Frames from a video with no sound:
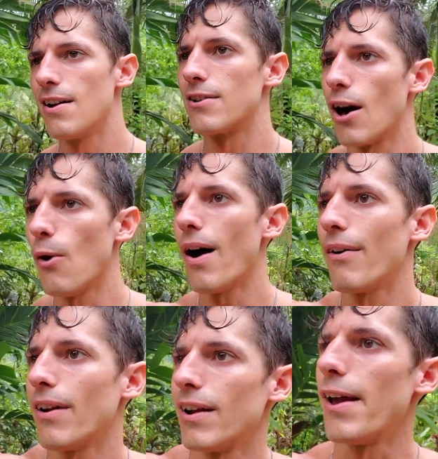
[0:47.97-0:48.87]
Go out
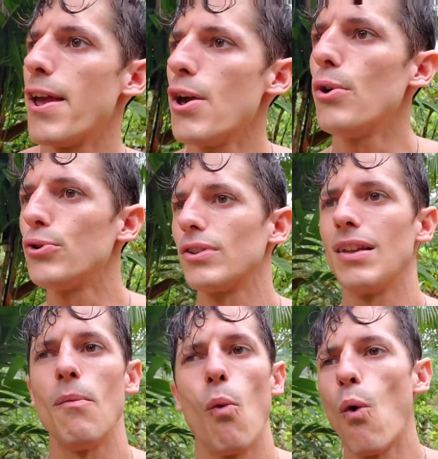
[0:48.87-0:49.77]
on a huge
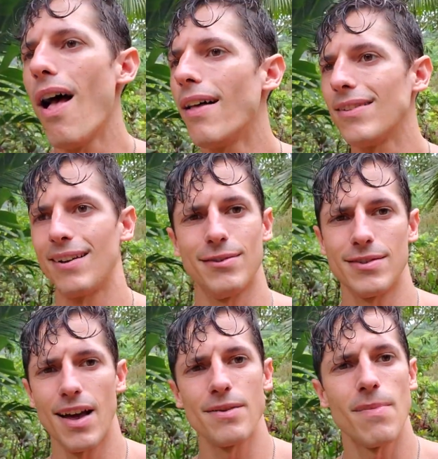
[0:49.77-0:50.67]
limb well
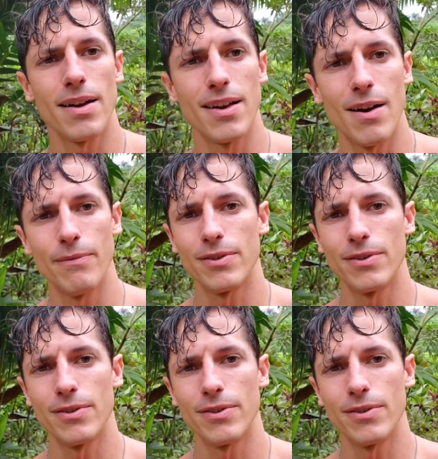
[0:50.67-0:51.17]
outside my comfort